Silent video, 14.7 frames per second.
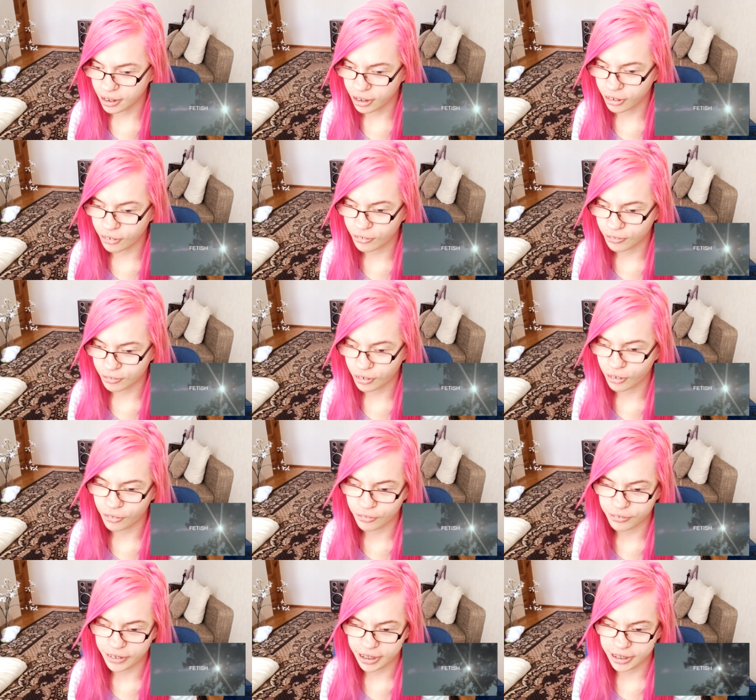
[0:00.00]
Oh, oh,
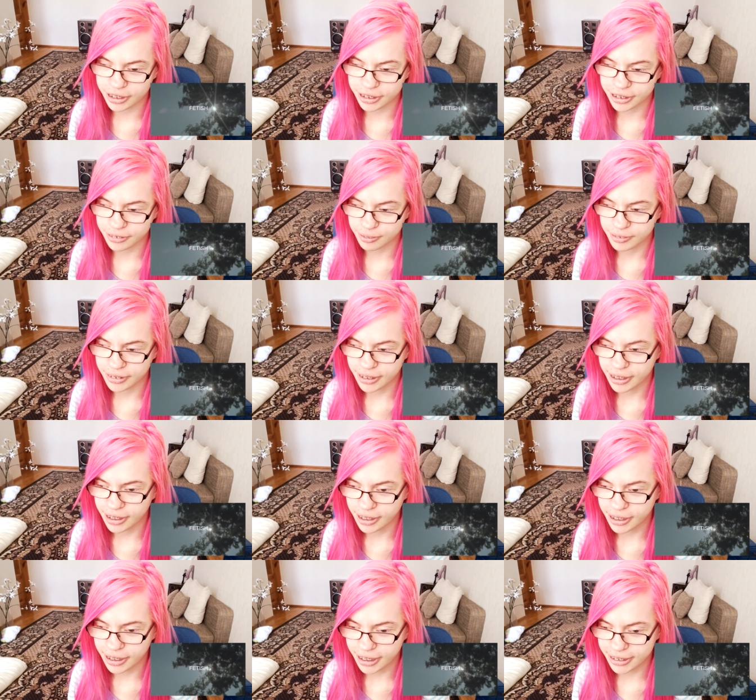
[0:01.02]
Fetish.
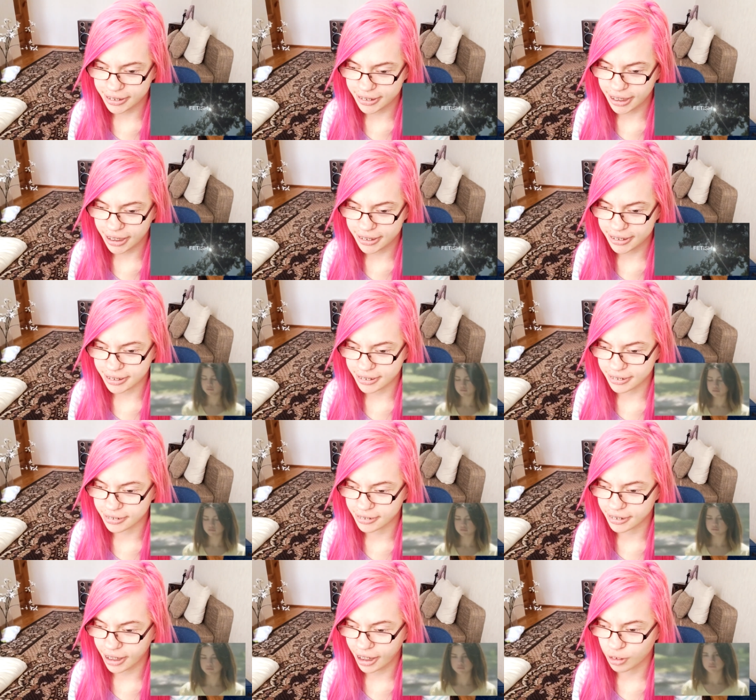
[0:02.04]
Guess that's
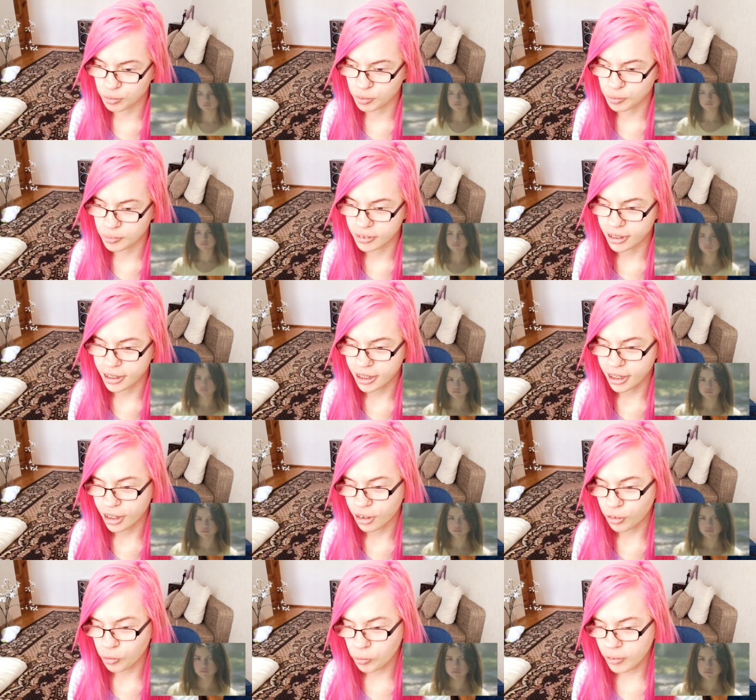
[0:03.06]
her album.
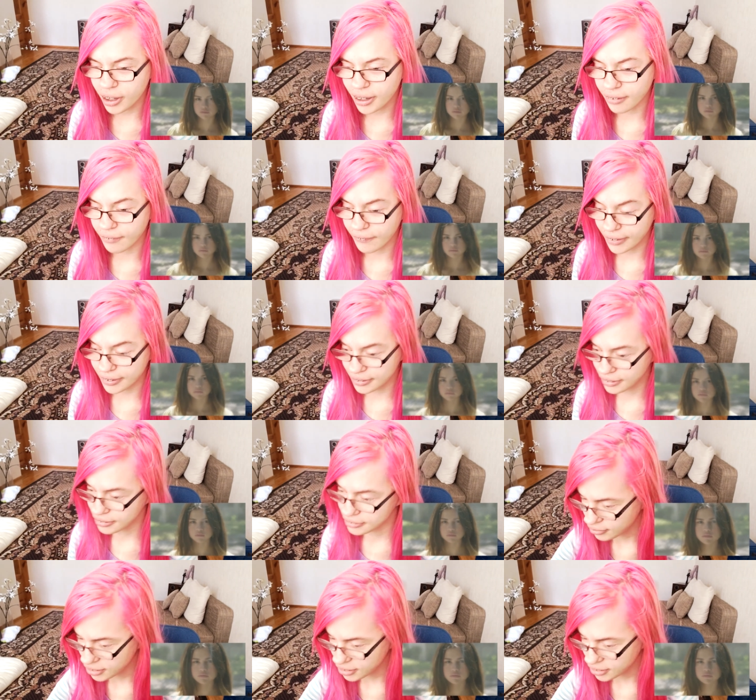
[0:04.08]
Well then,